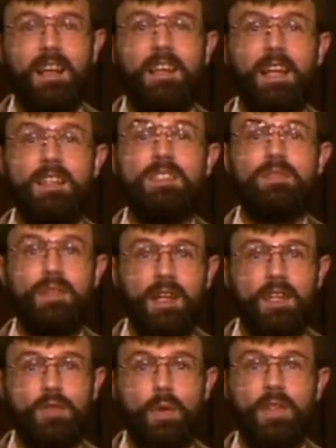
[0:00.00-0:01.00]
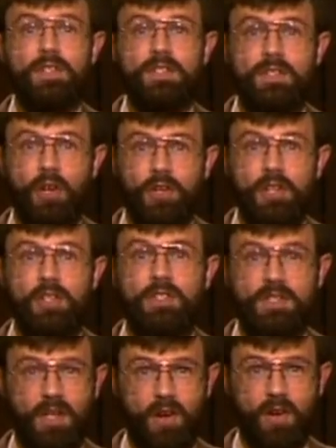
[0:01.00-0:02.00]
Let's finish with a Scottish
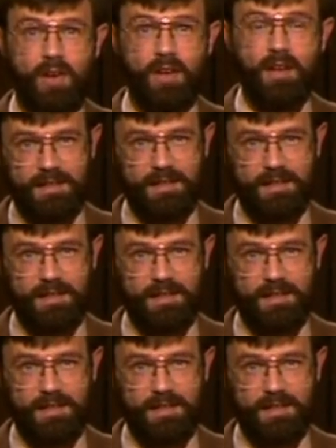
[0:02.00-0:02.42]
song.